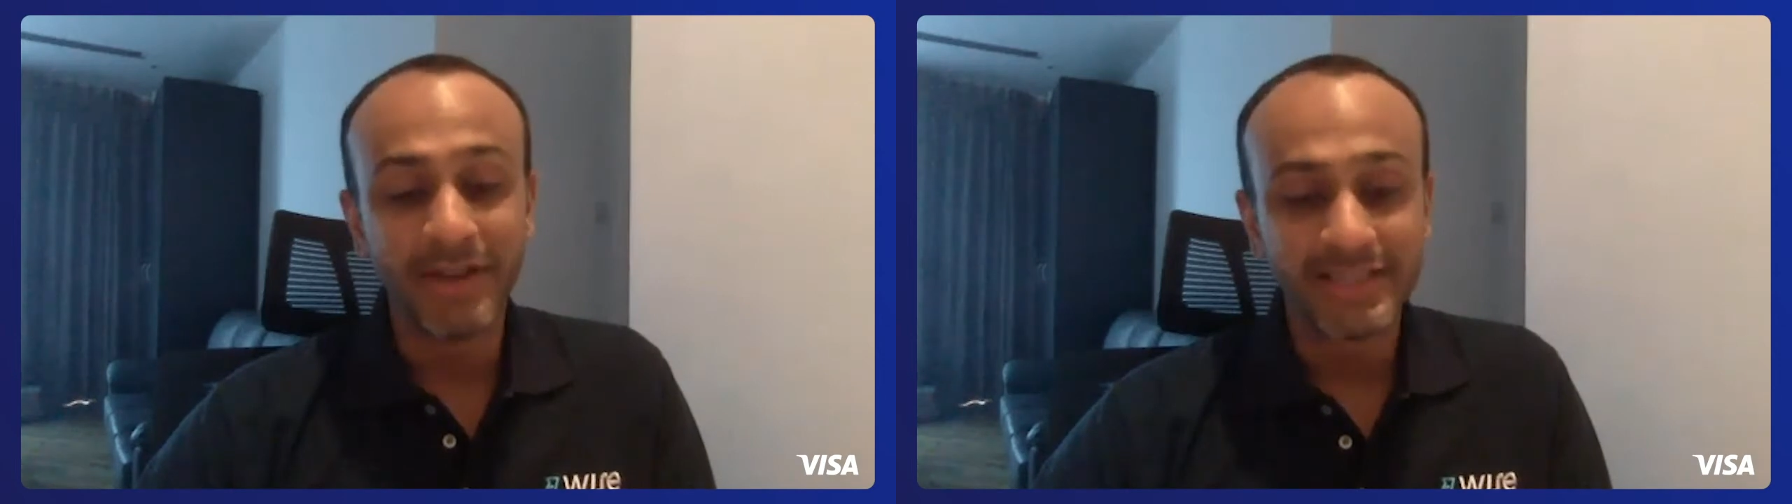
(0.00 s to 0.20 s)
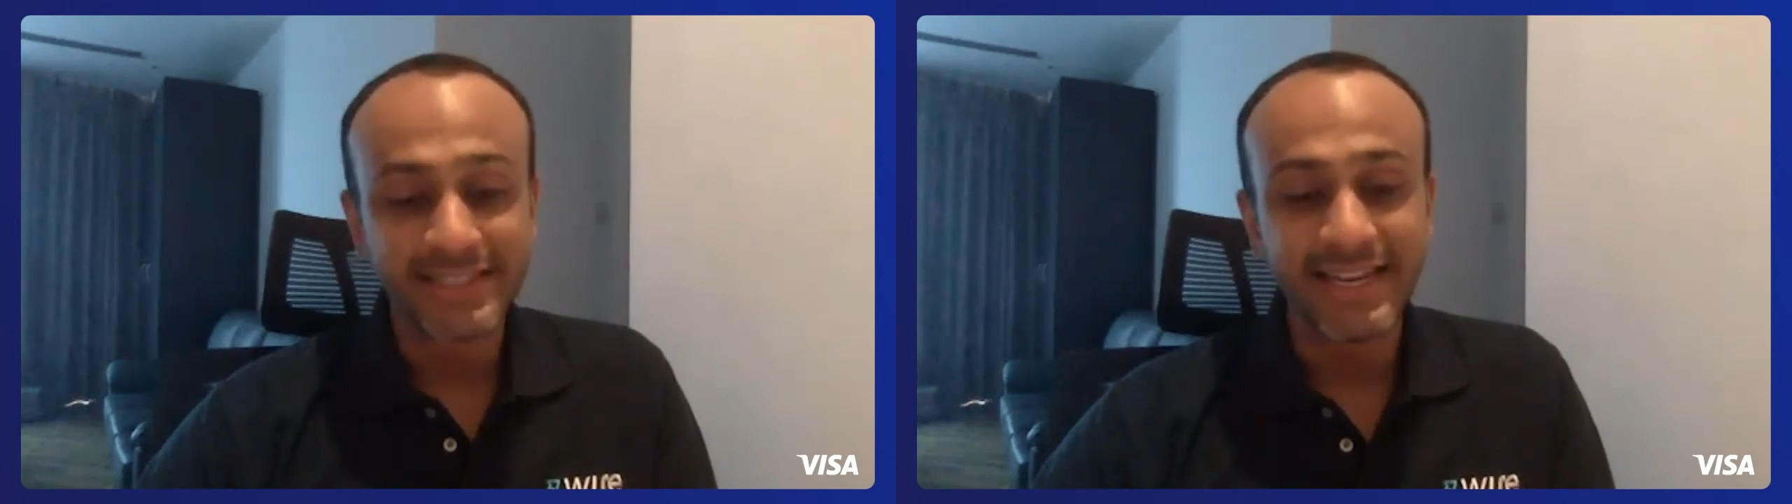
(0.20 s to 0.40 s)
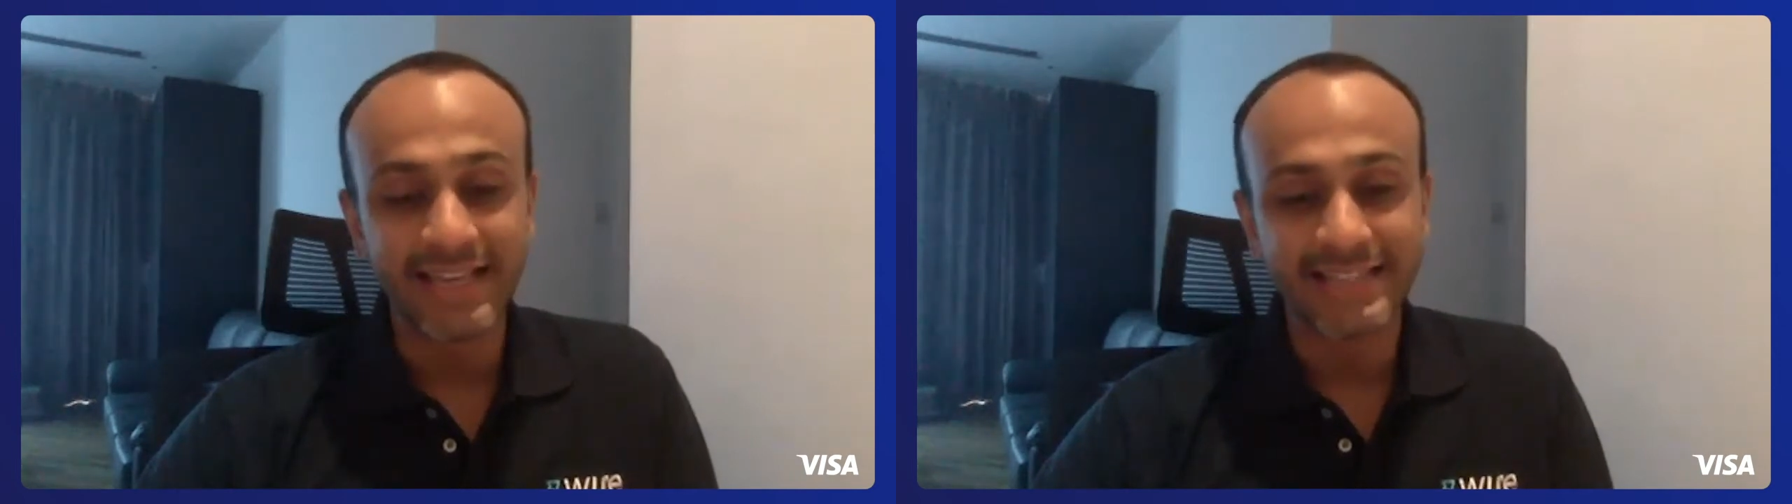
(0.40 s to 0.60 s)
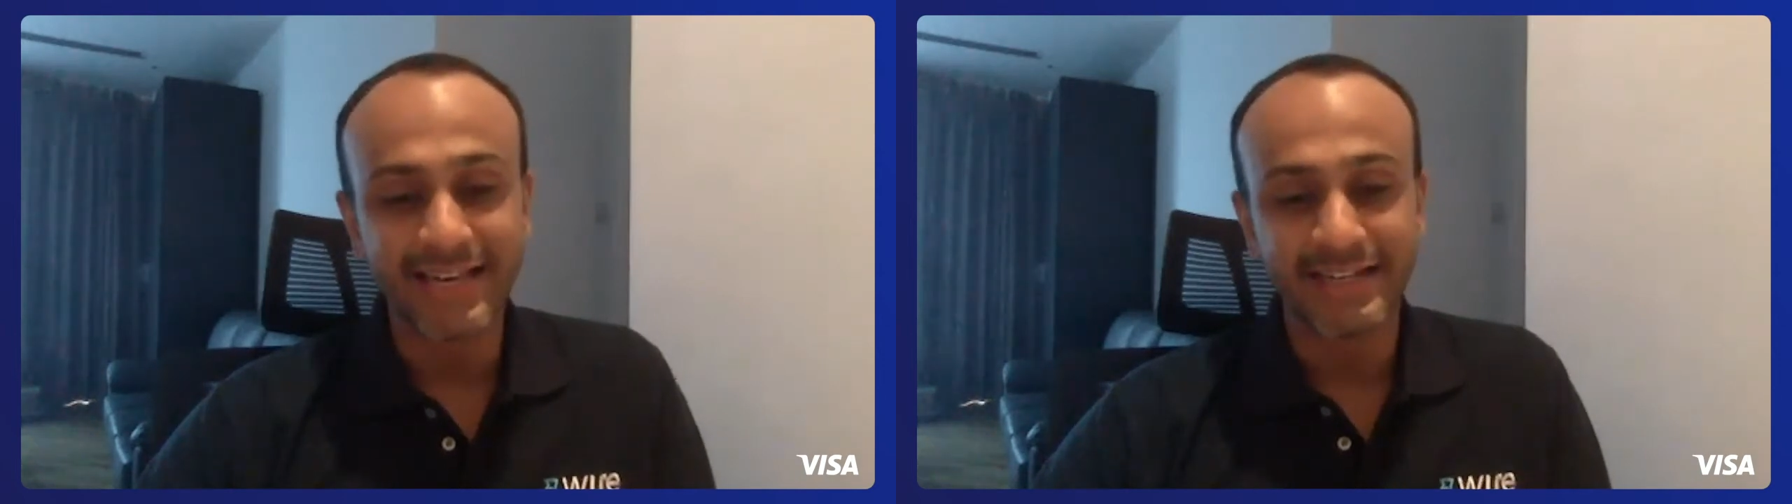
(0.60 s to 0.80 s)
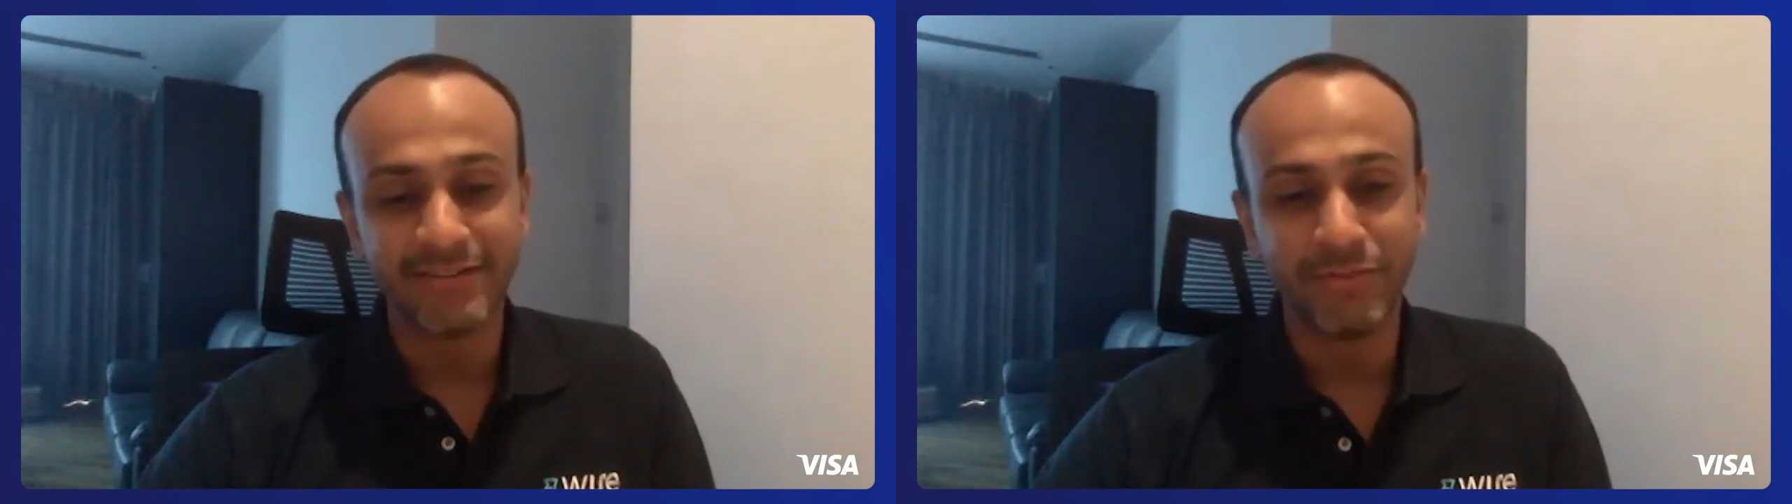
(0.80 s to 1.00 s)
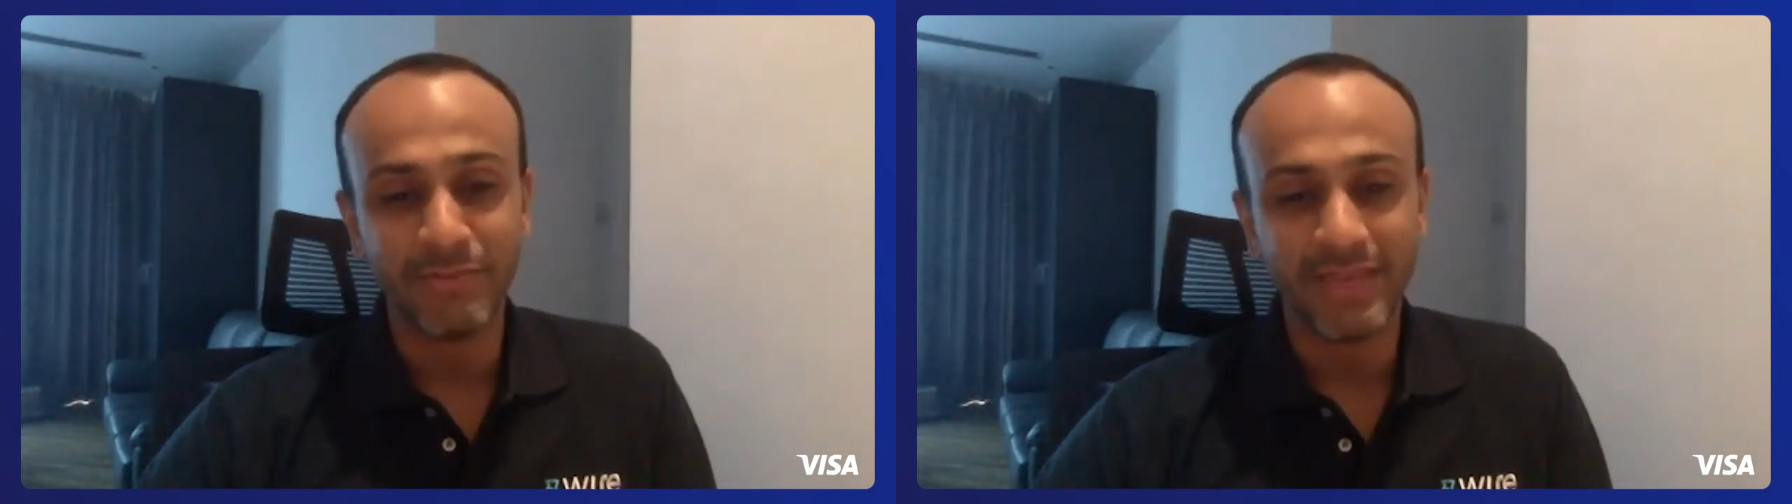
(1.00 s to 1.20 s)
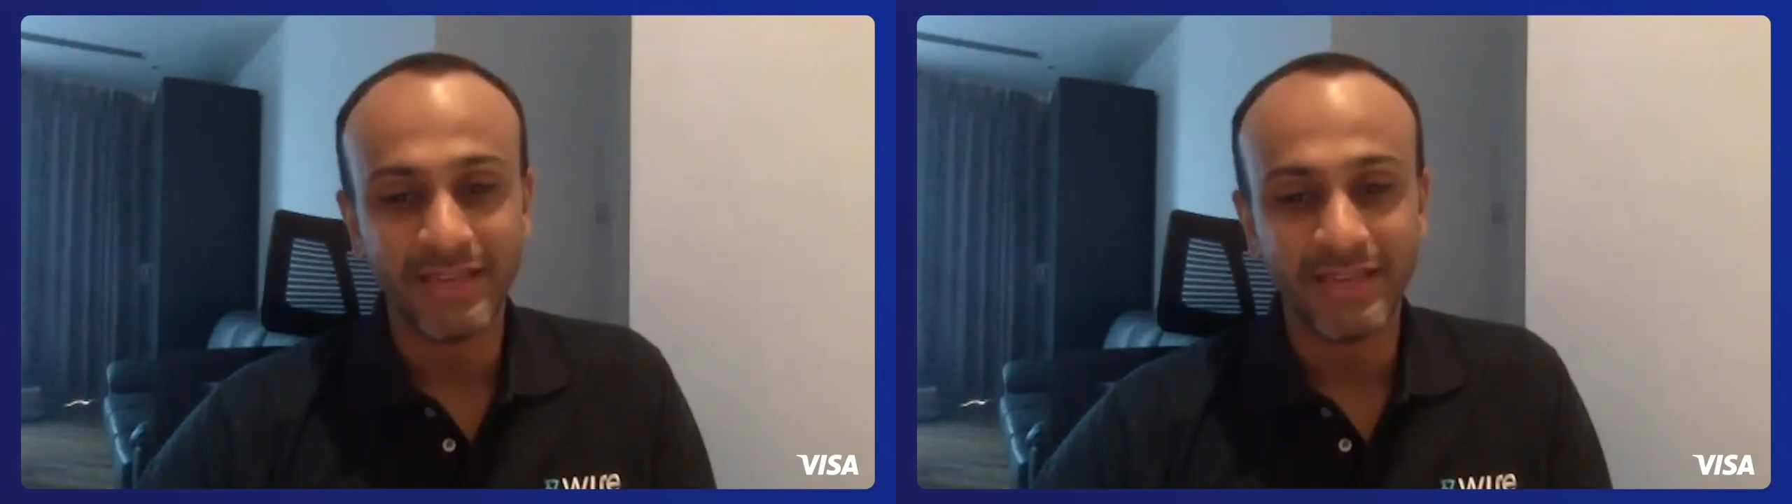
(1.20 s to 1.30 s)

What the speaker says: personally exciting for me